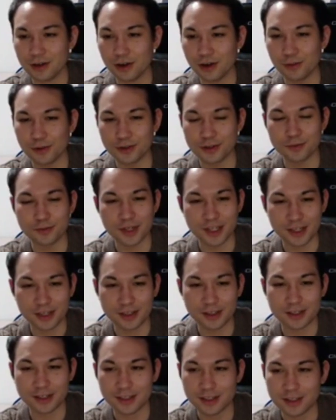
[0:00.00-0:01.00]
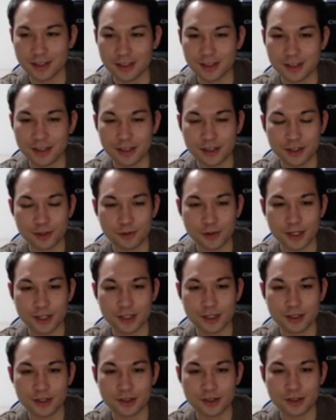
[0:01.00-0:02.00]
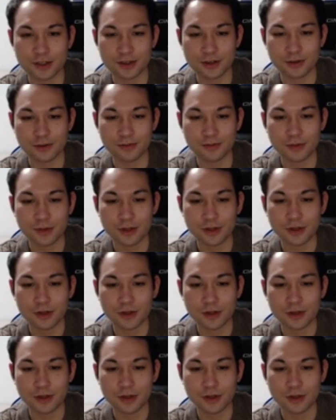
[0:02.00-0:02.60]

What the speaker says: almost meaningless in this situation. So